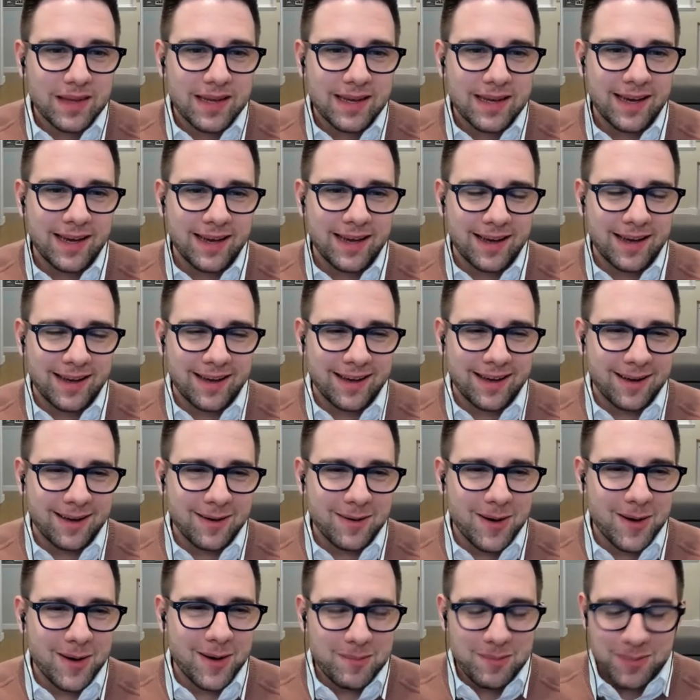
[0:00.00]
Uh,
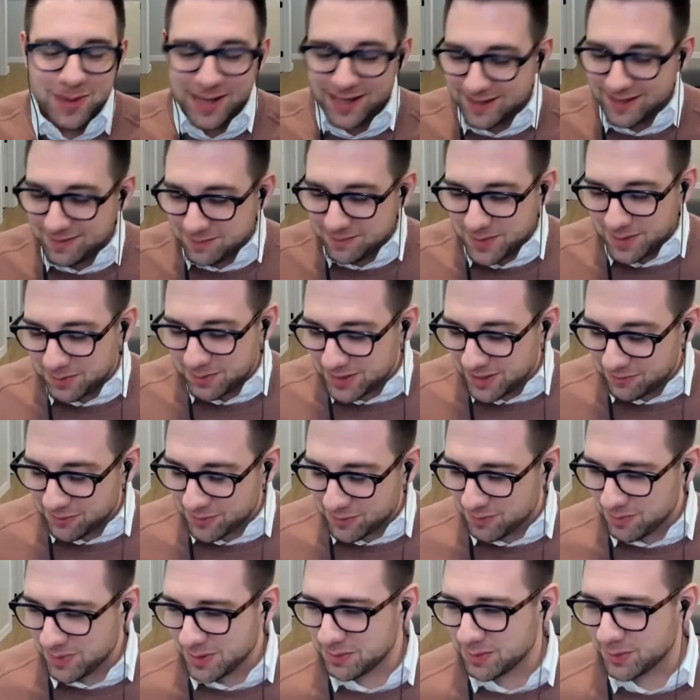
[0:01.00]
but but
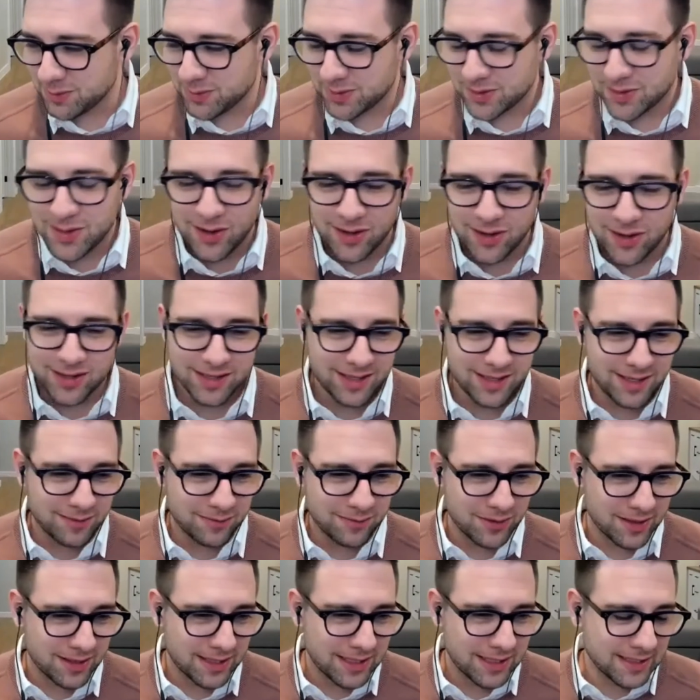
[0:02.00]
different people would call it
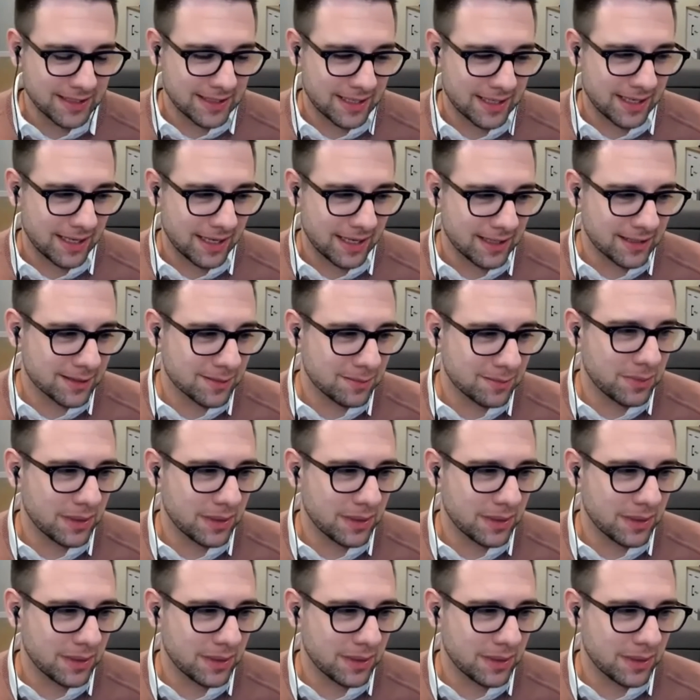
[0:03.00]
different things, I guess.